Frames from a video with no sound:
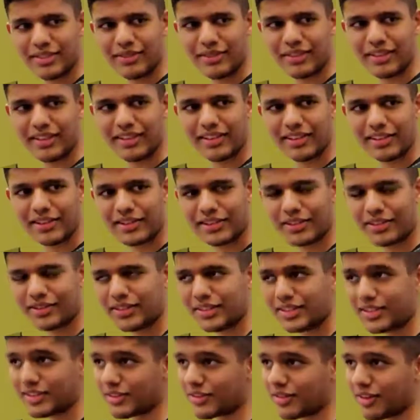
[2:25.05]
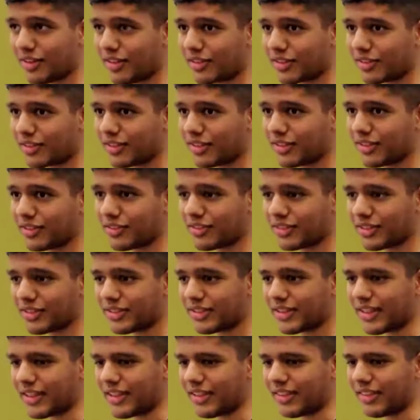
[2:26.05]
for little children, so I looked into
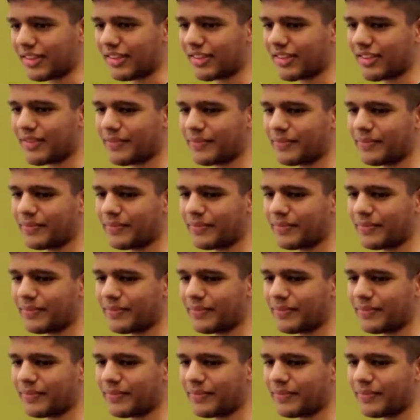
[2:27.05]
it and